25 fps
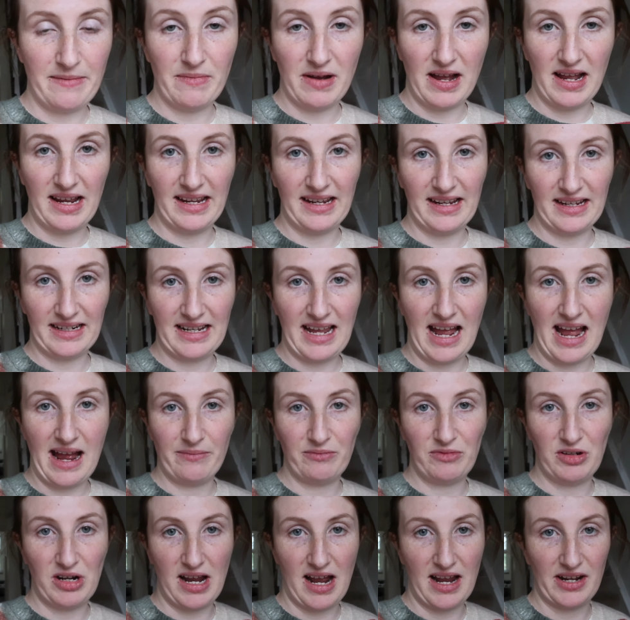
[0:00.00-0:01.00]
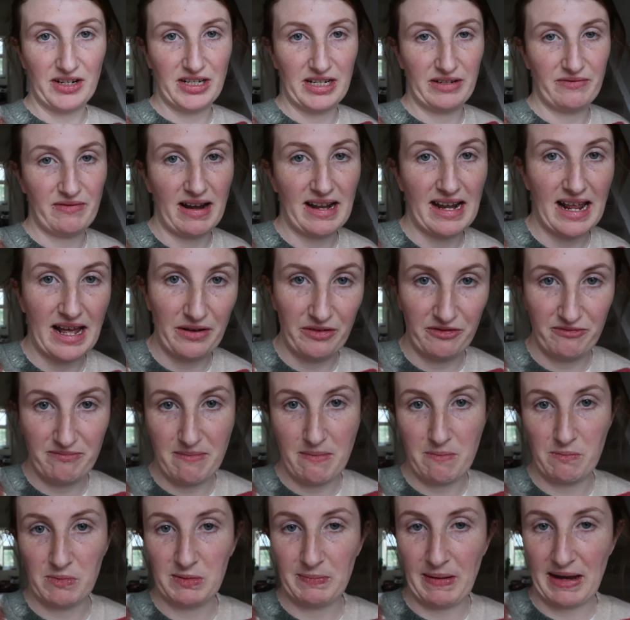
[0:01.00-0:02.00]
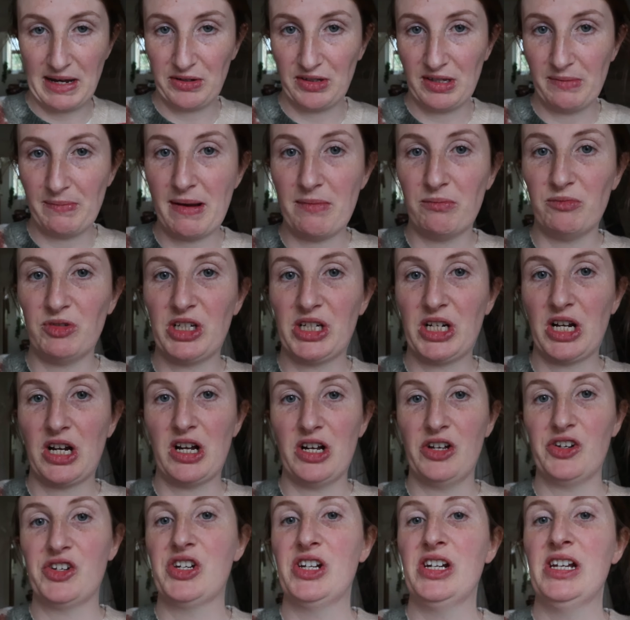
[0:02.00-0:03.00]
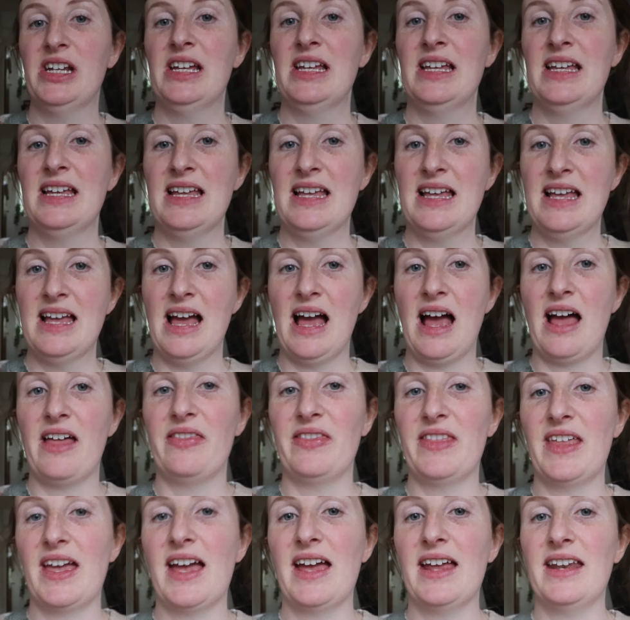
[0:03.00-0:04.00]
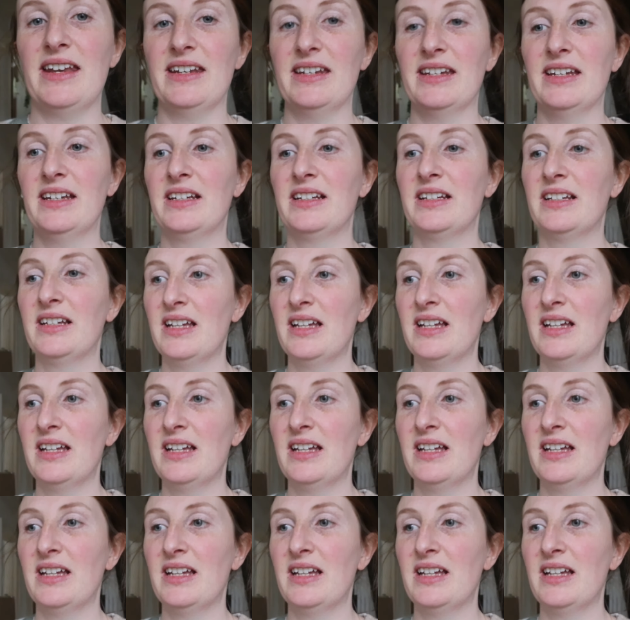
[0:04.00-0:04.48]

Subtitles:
My camera actually ran out of space on the memory card, and then